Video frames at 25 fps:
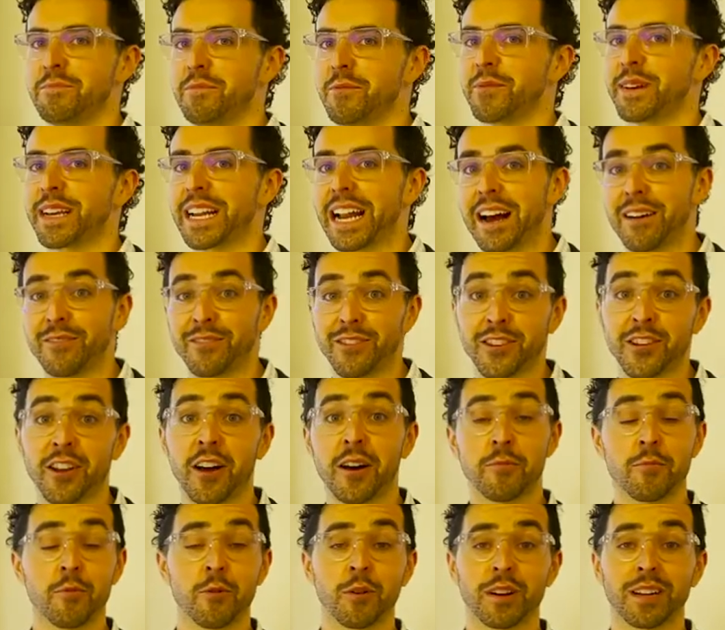but we can have a
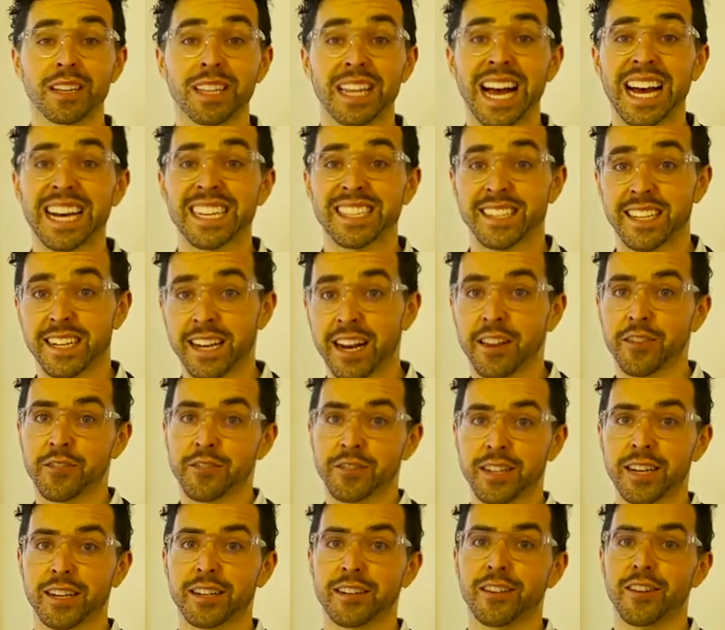lot more glass than other
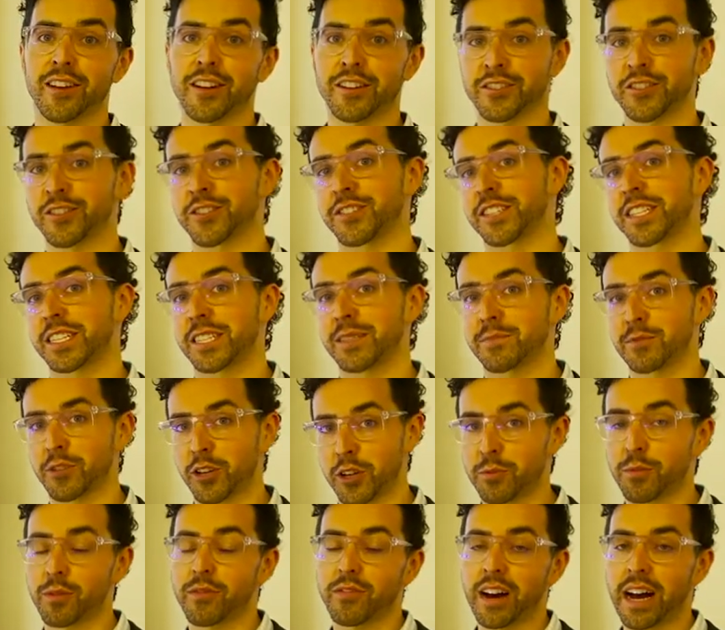technological systems
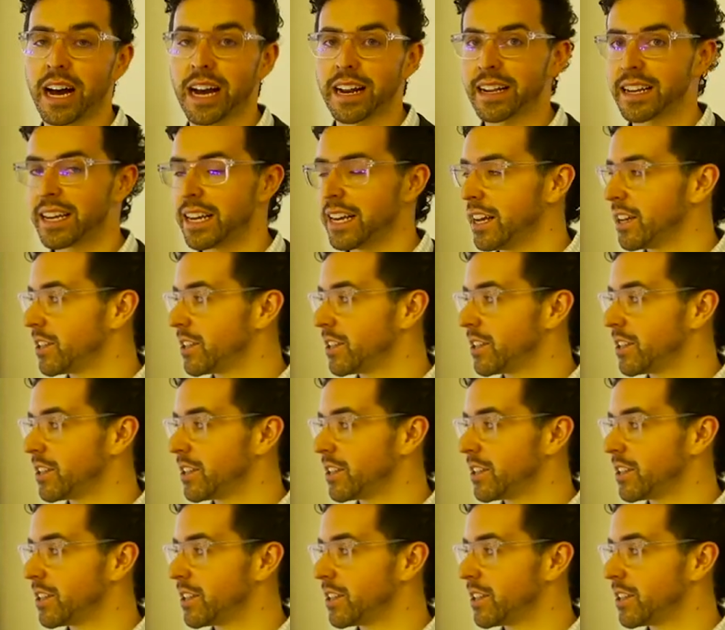could provide.